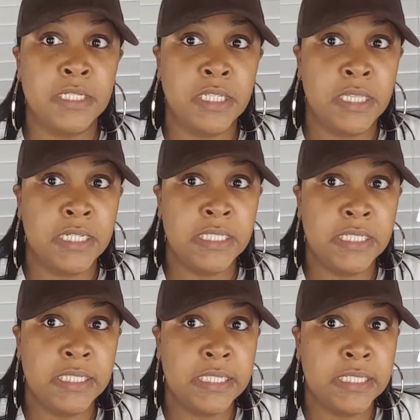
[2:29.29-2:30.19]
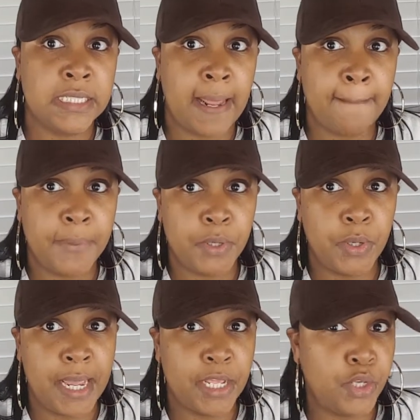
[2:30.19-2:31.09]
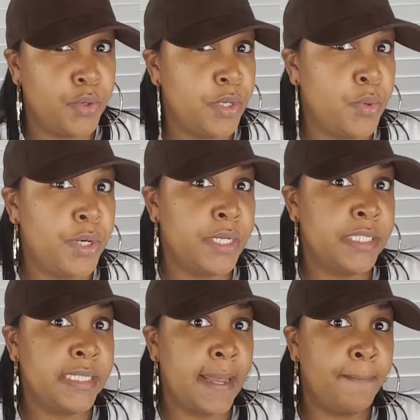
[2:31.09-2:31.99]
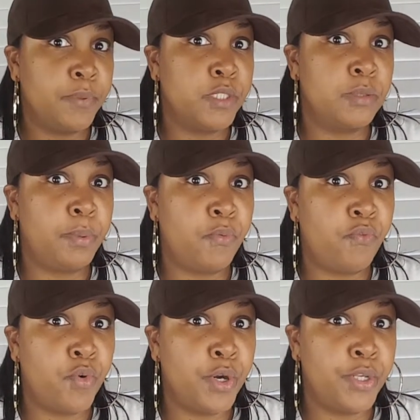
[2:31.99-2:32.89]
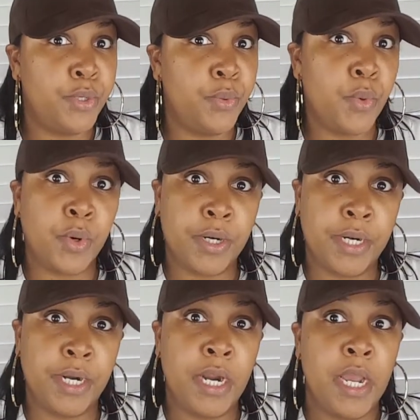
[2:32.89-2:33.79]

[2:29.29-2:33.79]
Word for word: So this is the sample, and you can order samples before you order